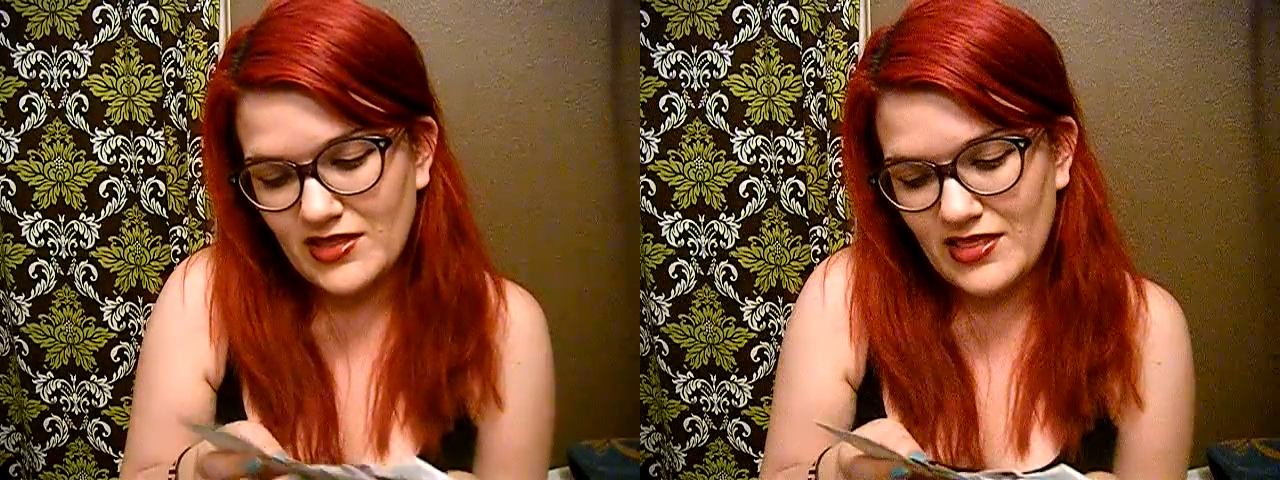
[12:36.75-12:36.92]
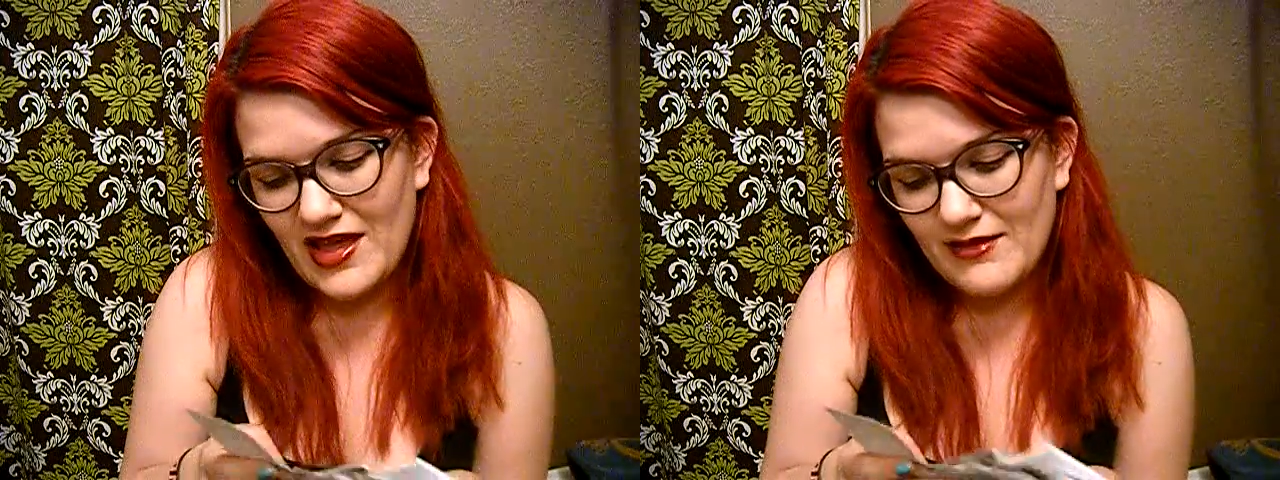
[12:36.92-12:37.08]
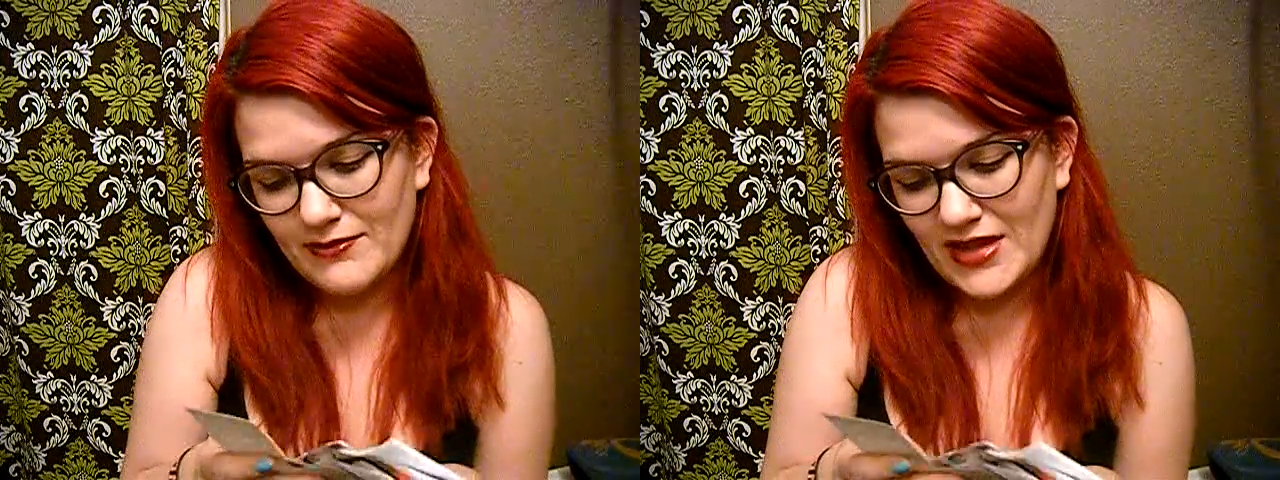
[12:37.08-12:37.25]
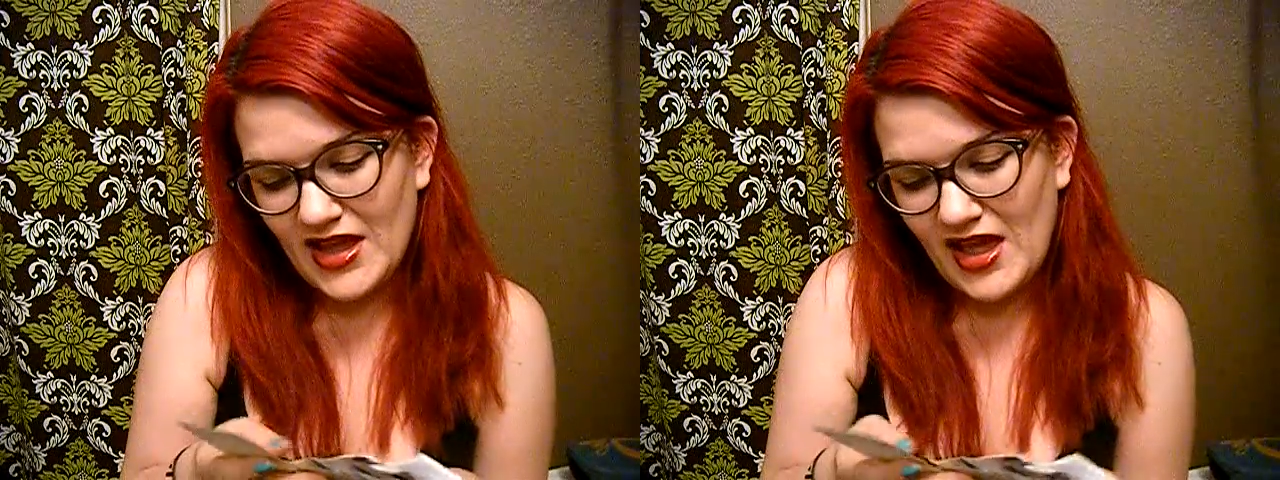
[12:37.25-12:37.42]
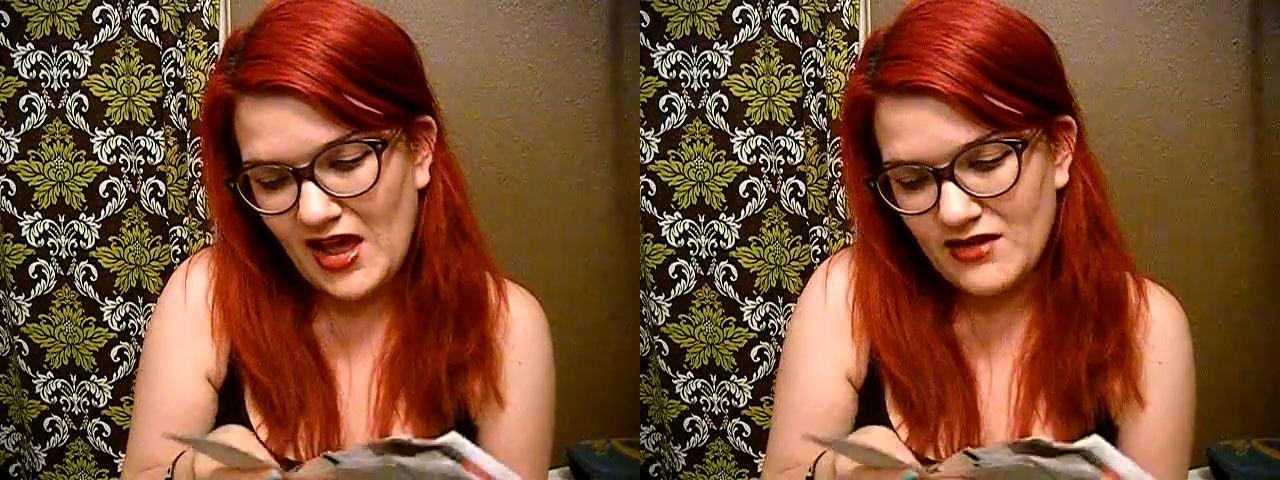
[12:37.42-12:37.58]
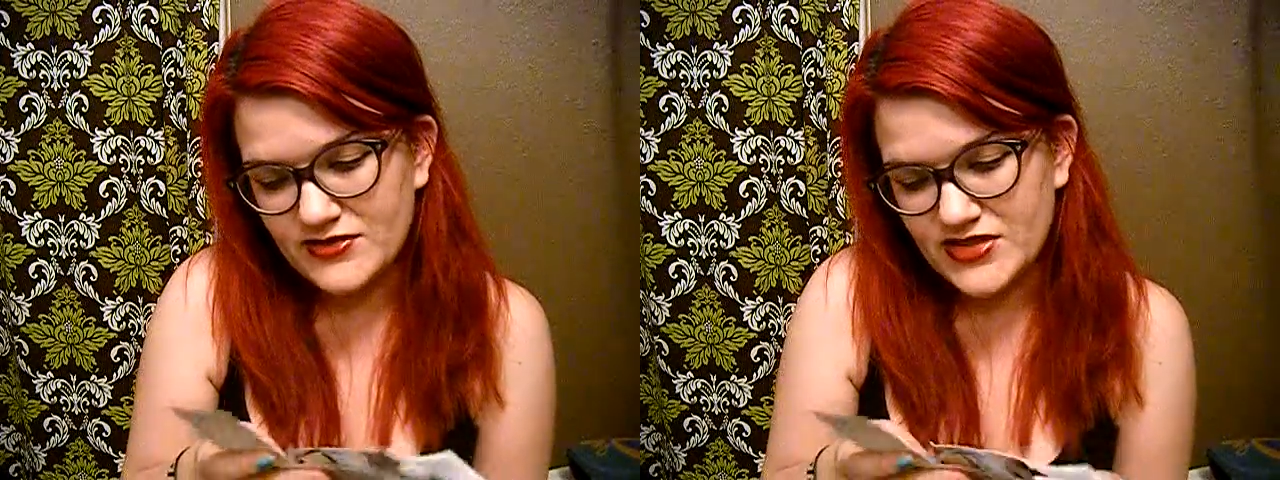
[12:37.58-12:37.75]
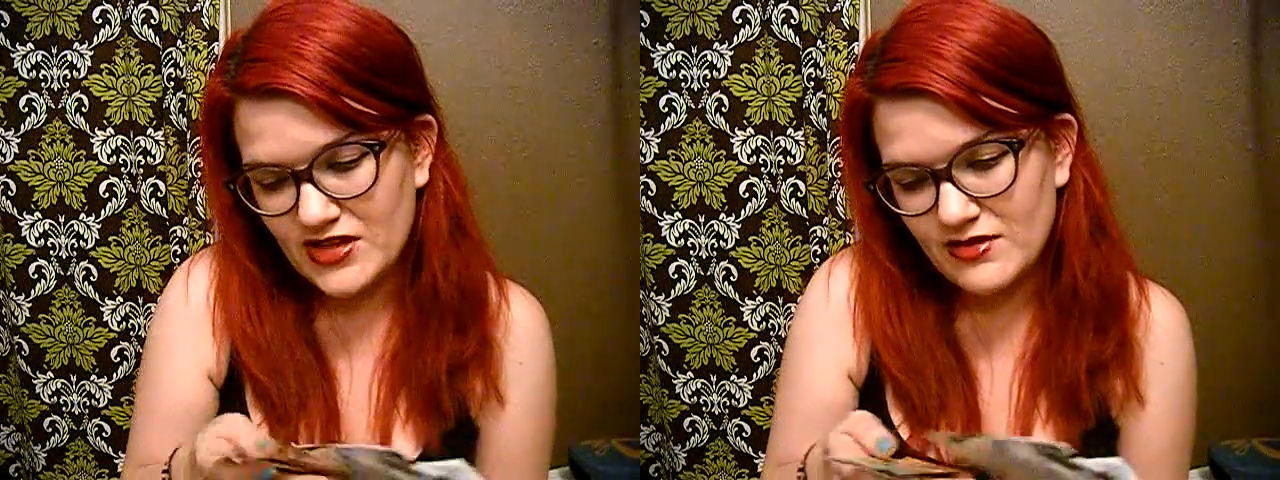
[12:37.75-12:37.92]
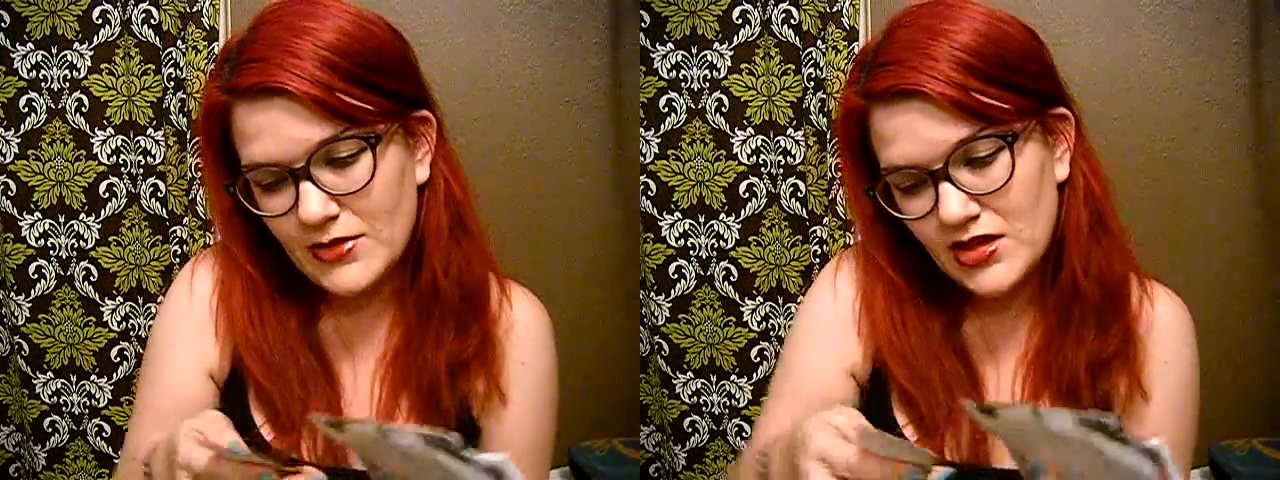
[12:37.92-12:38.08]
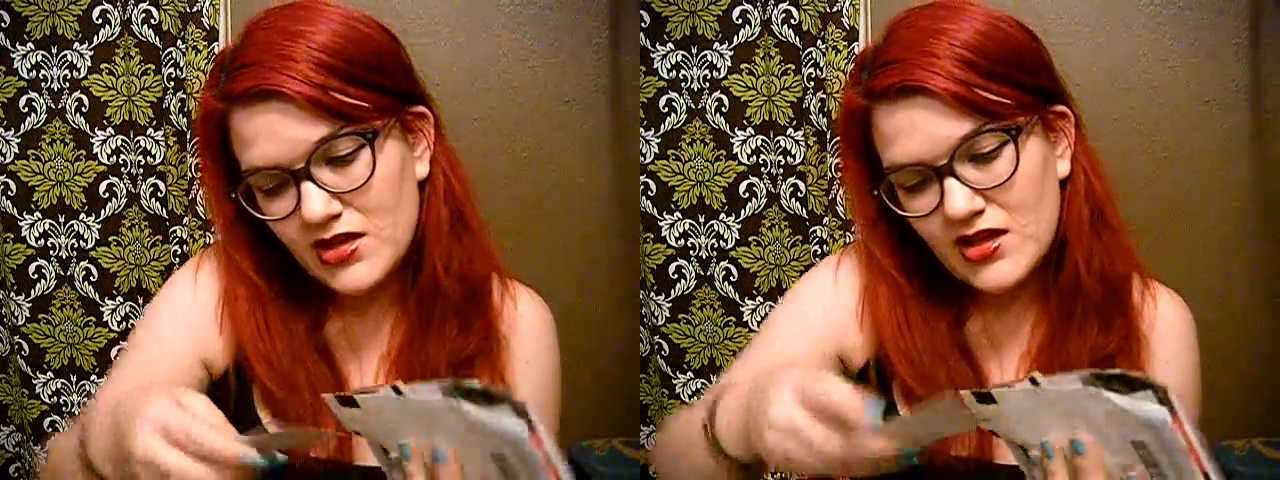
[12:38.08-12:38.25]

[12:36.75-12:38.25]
let me have them.